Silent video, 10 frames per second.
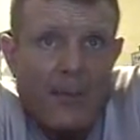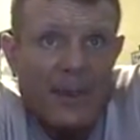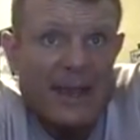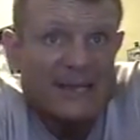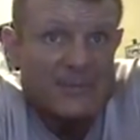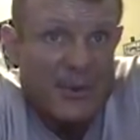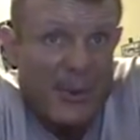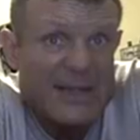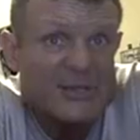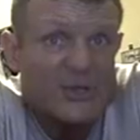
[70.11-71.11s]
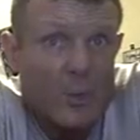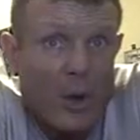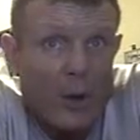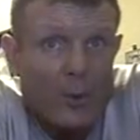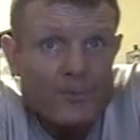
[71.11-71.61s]
because Pure
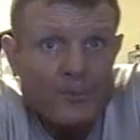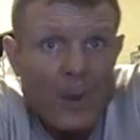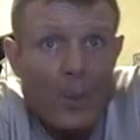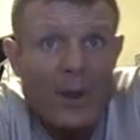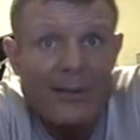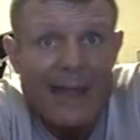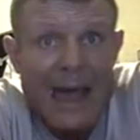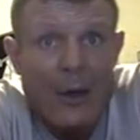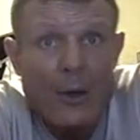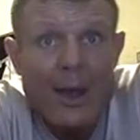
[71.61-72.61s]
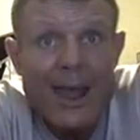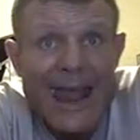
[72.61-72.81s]
H2O will allow